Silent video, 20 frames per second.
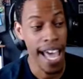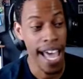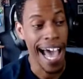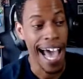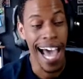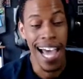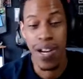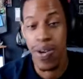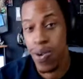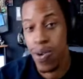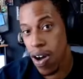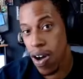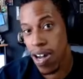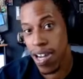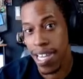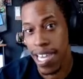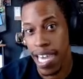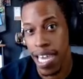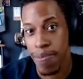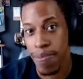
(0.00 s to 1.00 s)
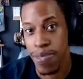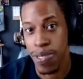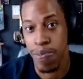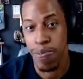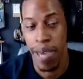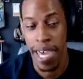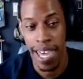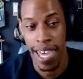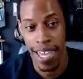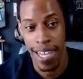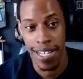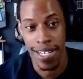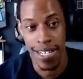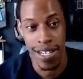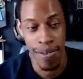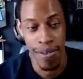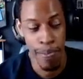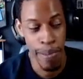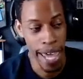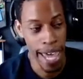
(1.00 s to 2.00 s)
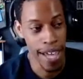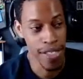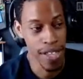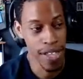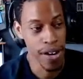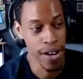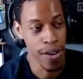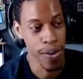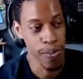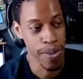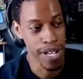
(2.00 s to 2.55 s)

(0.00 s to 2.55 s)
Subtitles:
I don't call games bad though,